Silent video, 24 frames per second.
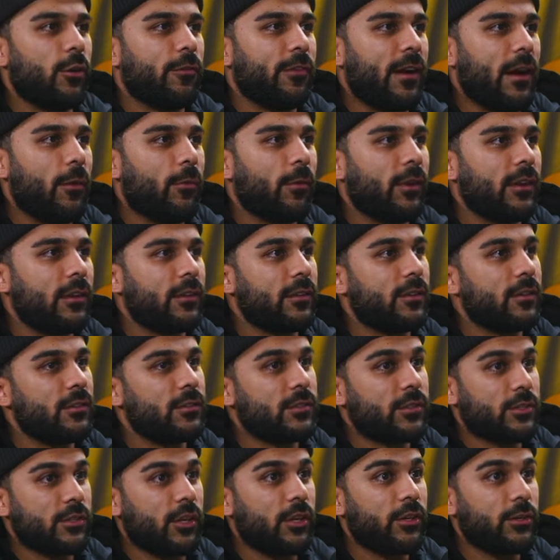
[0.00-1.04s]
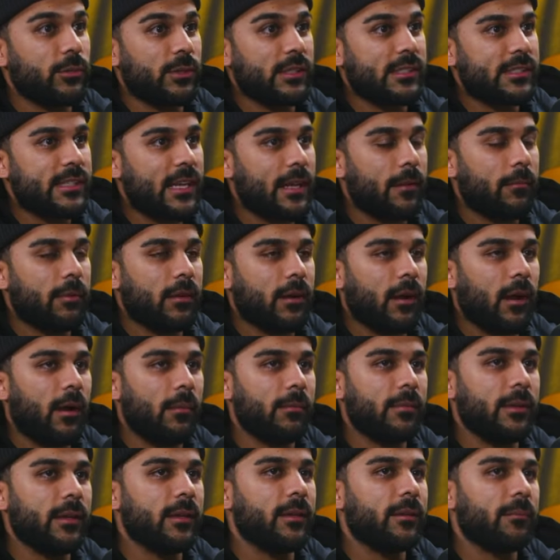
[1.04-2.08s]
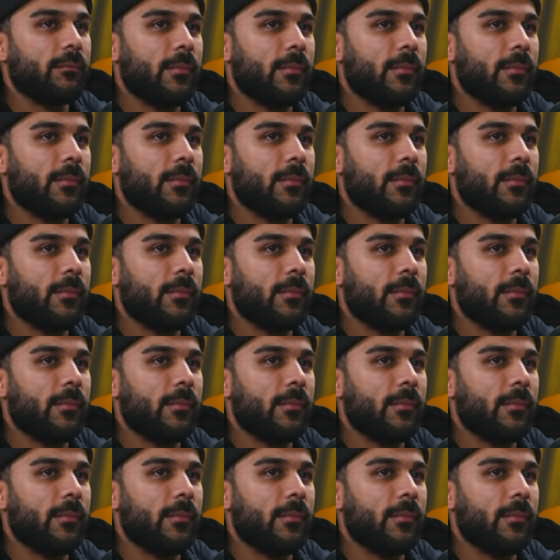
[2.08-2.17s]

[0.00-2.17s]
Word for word: if I wanted to start doing stand-up comedy,